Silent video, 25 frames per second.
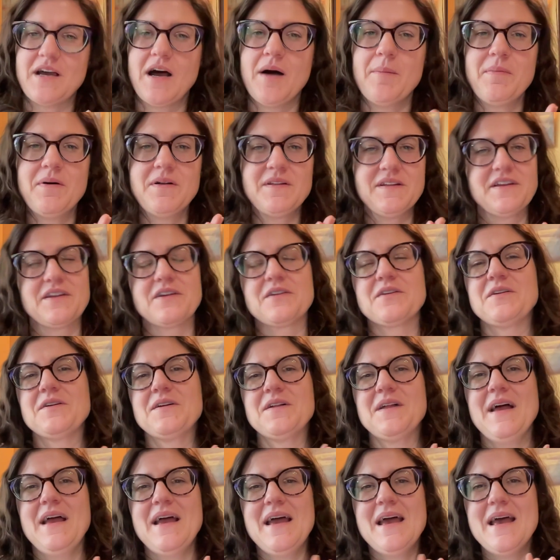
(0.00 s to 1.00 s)
a
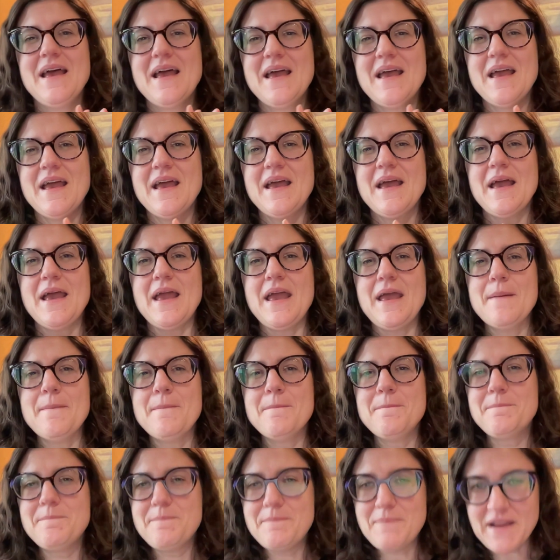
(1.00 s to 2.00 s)
political
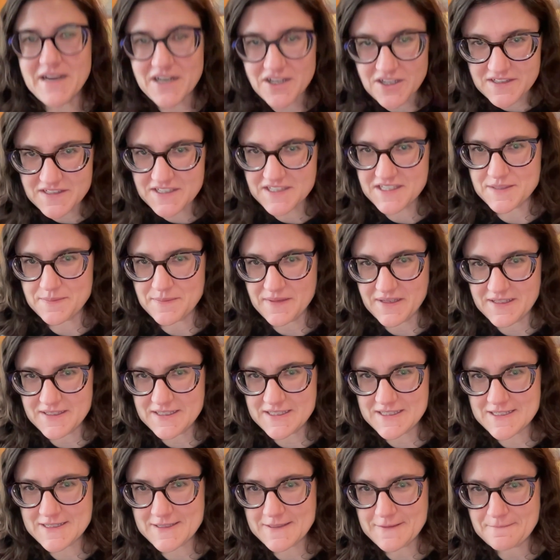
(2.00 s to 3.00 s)

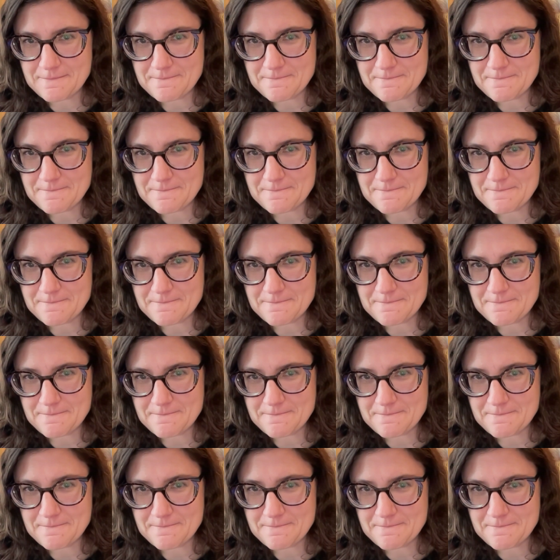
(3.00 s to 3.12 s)
embarrassment.